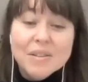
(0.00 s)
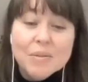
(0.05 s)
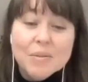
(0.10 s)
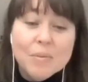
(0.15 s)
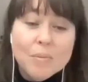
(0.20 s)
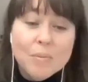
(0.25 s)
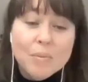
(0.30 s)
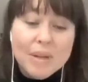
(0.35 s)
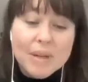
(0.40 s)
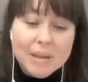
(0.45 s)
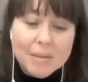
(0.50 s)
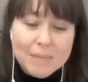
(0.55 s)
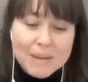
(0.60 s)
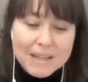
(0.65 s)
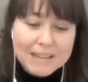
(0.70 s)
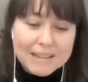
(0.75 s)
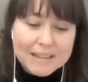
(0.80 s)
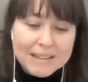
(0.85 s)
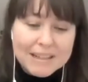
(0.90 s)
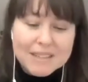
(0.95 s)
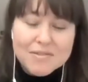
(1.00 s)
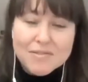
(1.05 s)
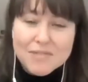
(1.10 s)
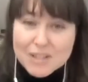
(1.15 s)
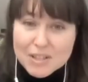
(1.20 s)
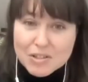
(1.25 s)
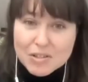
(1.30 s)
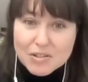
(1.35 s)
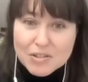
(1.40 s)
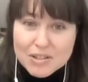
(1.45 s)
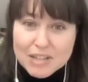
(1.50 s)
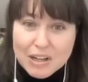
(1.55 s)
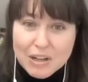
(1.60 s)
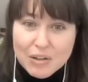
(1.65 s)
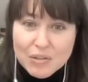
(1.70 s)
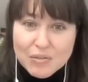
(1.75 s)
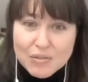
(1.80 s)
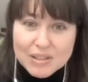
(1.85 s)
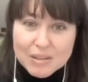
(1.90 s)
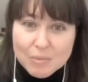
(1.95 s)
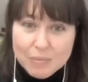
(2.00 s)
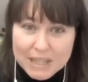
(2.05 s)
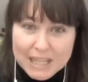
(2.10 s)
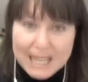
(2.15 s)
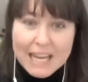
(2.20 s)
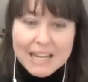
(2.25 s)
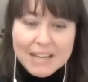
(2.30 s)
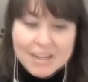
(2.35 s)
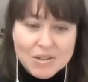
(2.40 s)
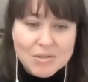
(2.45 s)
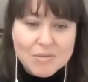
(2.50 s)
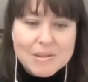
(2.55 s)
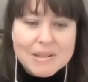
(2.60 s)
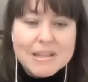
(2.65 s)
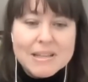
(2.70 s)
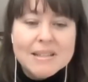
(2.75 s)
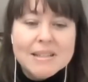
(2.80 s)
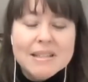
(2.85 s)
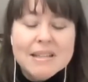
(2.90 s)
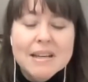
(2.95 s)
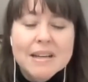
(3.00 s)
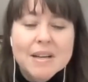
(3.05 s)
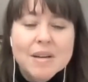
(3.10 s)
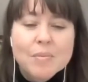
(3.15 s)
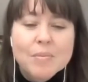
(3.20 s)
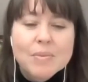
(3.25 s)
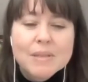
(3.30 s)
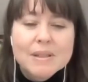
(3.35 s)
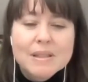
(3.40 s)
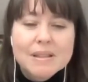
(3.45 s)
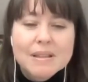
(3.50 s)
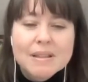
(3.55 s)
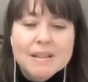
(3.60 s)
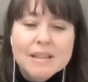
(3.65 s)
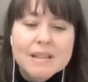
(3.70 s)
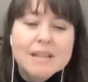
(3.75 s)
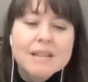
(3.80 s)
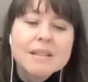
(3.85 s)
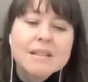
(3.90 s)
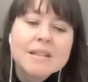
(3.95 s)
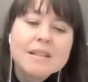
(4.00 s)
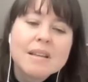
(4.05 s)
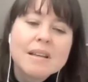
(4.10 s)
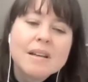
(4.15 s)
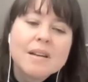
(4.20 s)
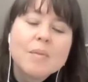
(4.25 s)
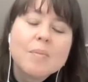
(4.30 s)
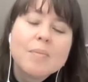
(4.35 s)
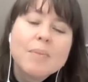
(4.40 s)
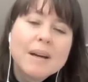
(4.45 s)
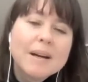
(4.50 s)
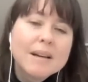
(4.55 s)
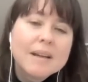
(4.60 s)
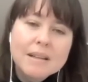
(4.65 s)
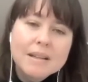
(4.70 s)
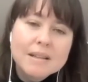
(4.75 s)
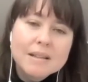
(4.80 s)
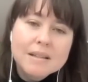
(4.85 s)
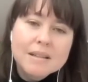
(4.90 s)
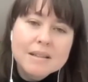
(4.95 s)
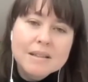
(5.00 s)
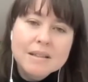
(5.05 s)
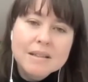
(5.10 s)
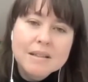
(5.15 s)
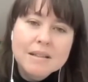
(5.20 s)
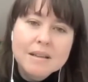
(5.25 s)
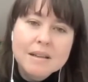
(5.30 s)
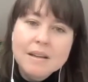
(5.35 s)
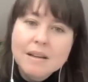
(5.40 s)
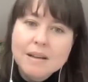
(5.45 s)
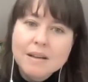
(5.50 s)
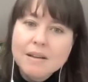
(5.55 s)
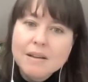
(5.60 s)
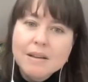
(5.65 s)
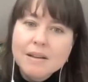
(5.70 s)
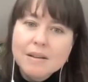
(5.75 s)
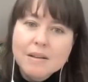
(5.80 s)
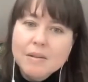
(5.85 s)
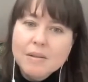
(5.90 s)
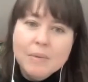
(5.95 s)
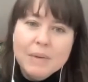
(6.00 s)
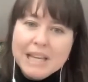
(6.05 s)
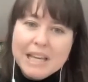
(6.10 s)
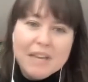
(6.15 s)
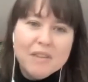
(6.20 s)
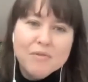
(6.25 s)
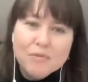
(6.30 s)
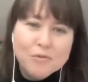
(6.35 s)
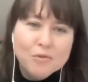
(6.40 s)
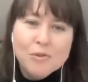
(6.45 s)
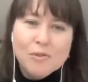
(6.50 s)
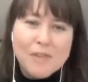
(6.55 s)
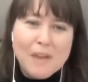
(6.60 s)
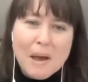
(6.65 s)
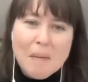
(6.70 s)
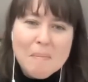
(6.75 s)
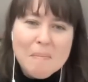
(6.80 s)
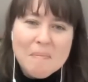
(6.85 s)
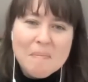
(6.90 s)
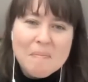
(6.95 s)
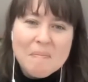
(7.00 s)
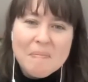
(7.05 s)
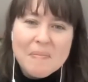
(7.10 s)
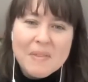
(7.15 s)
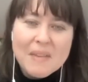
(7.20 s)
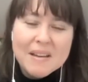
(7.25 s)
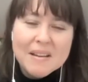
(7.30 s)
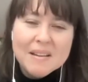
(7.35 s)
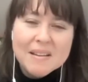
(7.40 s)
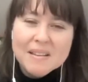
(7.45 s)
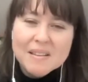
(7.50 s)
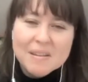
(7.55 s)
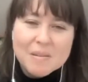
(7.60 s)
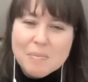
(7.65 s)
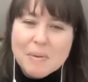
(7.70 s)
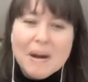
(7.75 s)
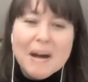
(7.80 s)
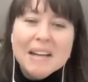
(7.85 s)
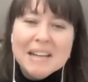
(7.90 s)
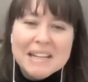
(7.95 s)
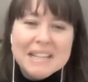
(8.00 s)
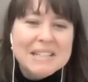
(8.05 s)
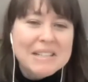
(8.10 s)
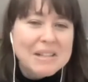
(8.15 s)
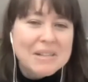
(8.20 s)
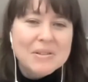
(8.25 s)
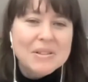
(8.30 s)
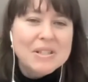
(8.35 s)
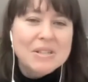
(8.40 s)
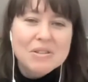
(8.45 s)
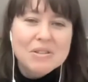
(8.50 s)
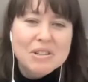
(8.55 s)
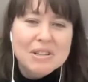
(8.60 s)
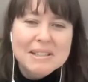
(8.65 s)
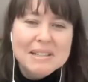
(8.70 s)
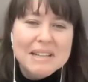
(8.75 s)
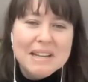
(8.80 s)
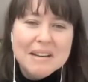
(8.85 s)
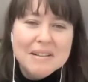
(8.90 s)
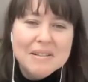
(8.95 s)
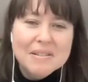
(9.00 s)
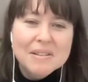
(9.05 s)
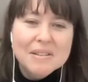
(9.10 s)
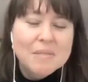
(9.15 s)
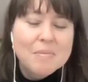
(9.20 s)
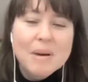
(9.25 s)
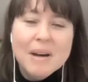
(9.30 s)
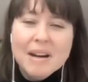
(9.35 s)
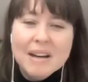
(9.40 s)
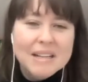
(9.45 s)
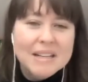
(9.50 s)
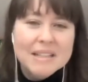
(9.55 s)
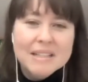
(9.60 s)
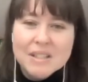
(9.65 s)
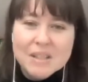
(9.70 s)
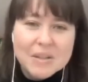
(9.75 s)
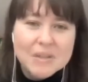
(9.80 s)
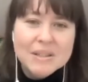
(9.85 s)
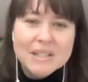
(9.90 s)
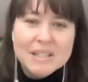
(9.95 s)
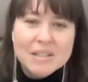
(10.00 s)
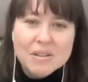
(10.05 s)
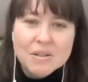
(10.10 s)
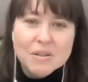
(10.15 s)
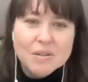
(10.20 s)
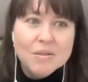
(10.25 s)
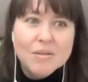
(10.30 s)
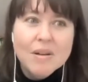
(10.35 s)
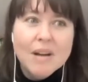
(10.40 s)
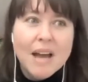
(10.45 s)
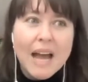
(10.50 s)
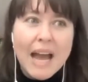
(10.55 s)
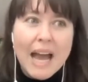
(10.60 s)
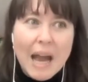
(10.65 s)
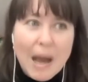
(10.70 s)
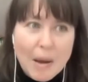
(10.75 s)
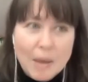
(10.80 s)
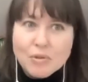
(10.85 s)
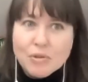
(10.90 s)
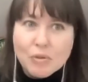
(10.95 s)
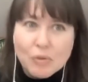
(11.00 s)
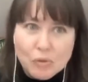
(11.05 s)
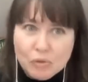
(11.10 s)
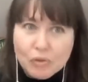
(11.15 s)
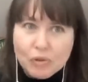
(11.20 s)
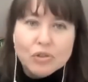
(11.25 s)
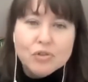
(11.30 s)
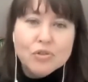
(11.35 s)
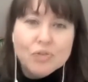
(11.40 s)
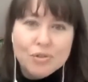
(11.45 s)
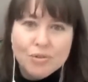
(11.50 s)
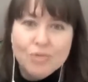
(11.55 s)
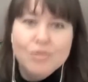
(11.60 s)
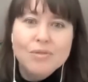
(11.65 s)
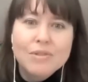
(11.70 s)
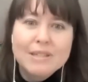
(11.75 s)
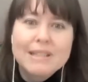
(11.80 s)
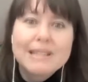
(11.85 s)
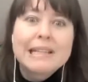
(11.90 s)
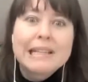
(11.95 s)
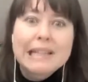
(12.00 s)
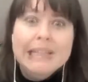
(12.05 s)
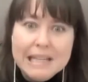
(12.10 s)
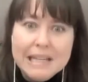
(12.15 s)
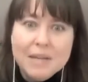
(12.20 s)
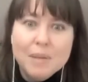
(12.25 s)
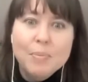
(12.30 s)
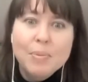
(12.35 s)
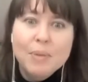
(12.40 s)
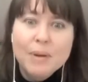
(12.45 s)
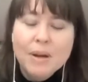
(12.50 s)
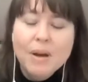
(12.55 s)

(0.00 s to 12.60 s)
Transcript: we might convince ourselves that we can do this, but the thing is that our bodies, we can't fool them. The body is going to shut down. The body is going to absolutely choose sleep